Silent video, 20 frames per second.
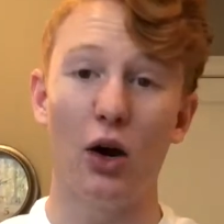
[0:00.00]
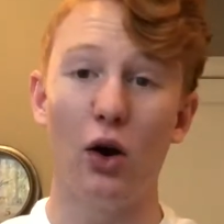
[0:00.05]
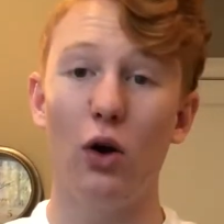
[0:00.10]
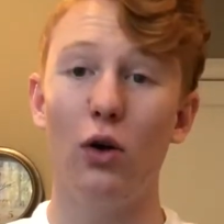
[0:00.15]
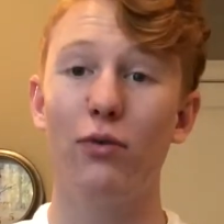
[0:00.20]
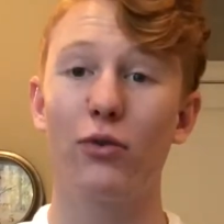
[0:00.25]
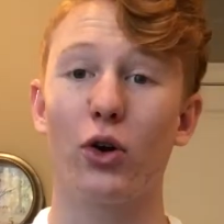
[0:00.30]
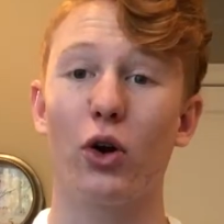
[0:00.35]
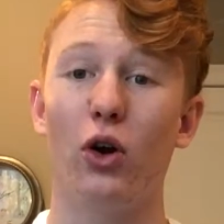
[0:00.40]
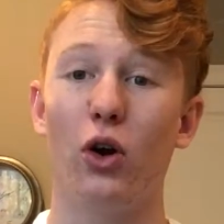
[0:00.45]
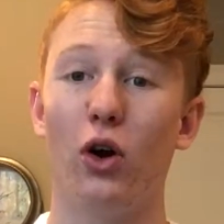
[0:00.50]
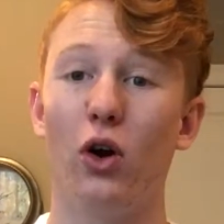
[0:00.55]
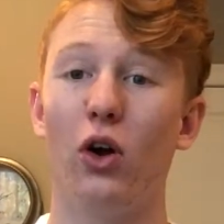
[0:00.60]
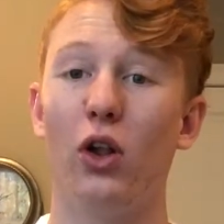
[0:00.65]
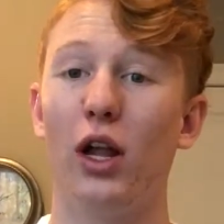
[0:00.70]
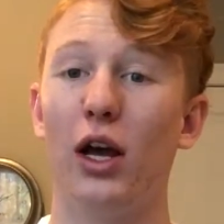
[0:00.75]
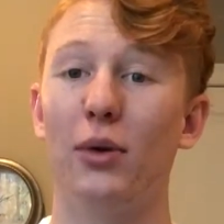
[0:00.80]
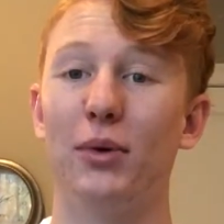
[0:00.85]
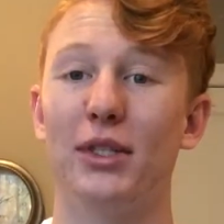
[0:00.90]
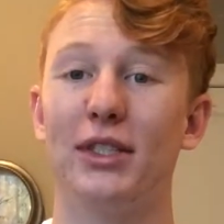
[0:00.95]

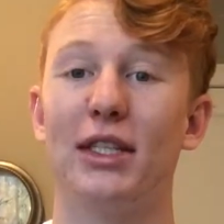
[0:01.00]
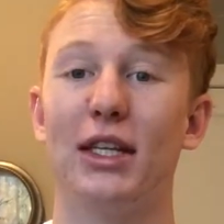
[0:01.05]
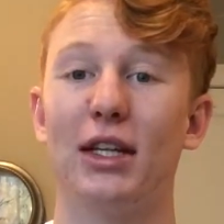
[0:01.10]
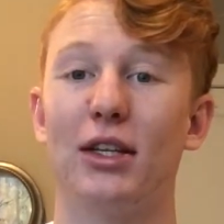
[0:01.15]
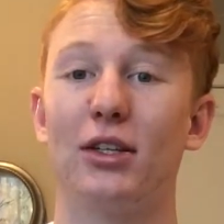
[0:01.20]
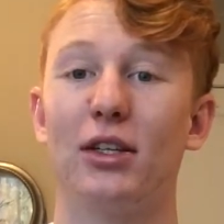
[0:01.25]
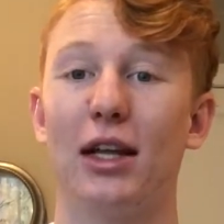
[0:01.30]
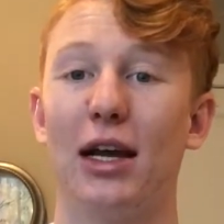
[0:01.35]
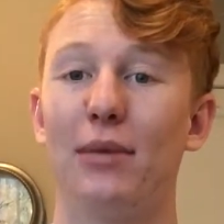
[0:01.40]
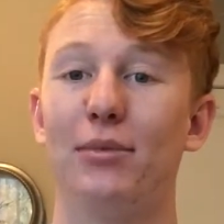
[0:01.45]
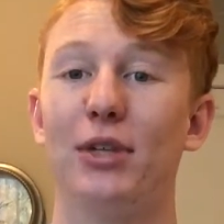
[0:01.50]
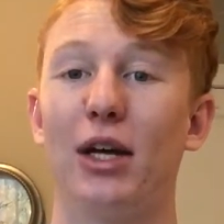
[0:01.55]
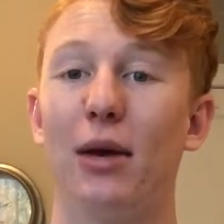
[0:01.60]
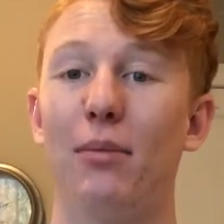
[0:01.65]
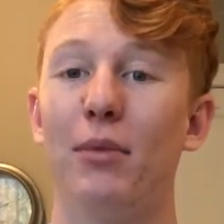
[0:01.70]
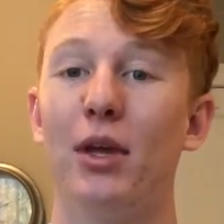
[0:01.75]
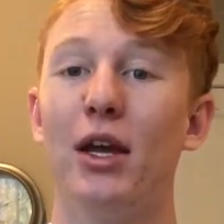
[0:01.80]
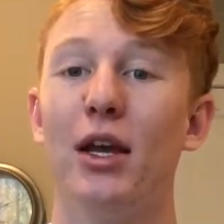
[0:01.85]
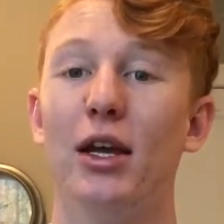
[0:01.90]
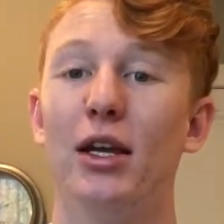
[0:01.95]
Overall, I would say this
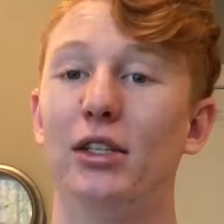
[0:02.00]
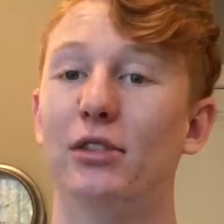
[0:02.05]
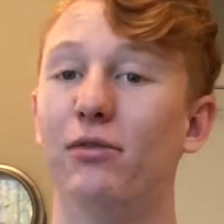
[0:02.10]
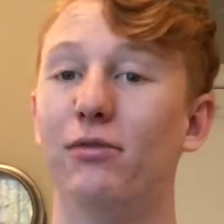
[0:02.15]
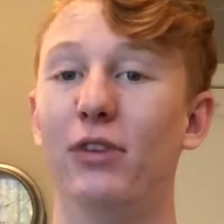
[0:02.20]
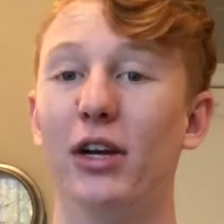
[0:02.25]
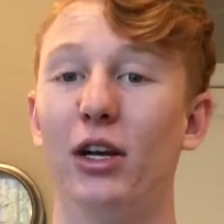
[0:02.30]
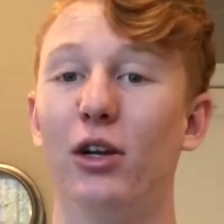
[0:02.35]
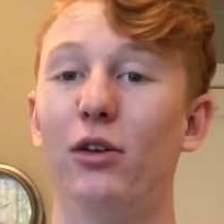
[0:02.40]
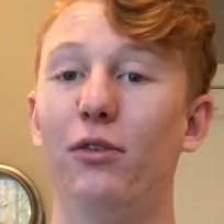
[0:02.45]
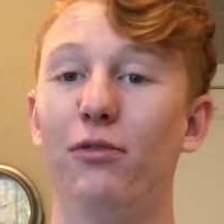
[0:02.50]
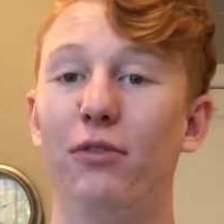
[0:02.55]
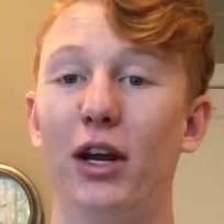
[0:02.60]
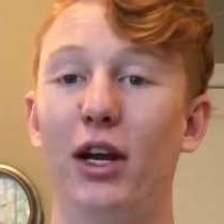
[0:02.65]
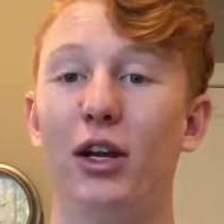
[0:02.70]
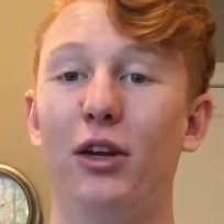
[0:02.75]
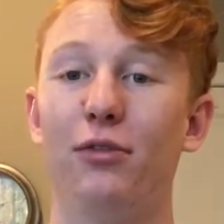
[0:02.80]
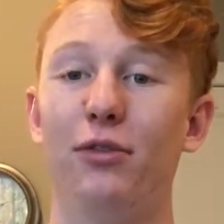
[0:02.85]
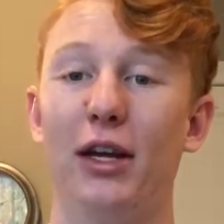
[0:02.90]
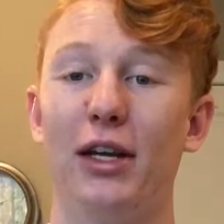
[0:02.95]
laptop is very,
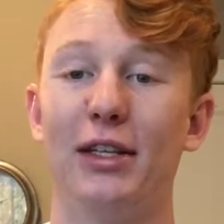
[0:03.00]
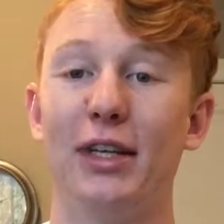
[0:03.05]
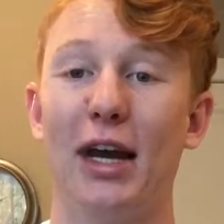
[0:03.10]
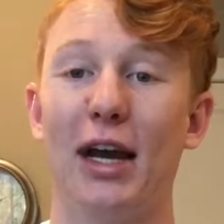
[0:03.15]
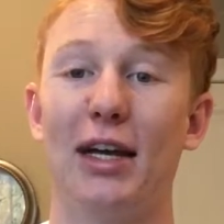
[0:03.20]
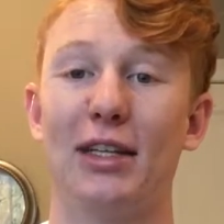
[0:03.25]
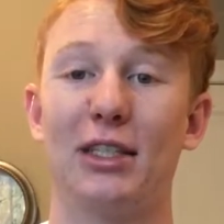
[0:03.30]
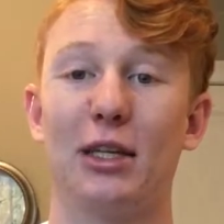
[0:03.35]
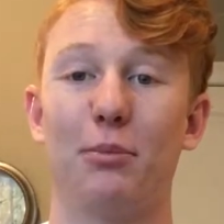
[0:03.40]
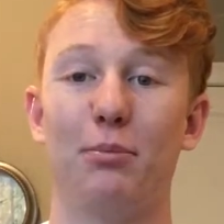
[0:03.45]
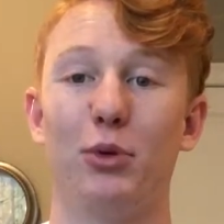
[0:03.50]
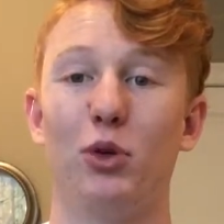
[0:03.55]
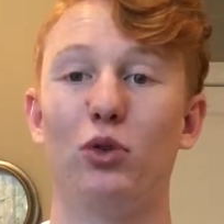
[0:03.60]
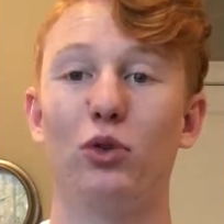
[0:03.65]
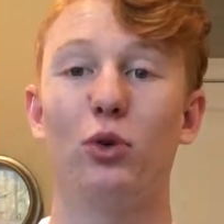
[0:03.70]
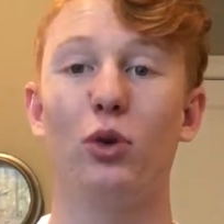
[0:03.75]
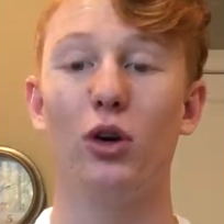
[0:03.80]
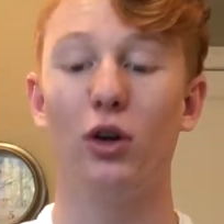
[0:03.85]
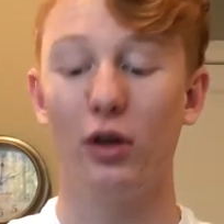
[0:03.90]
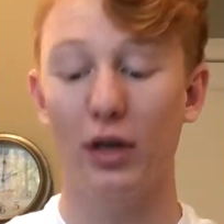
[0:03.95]
very fantastic
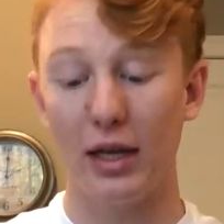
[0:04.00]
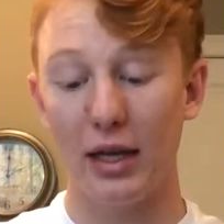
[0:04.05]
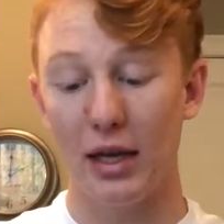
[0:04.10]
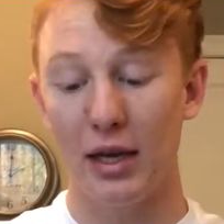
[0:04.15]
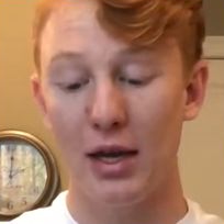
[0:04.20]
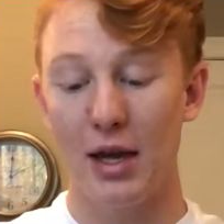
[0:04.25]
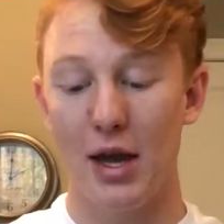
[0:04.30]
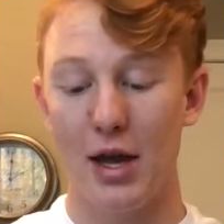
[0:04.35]
build quality,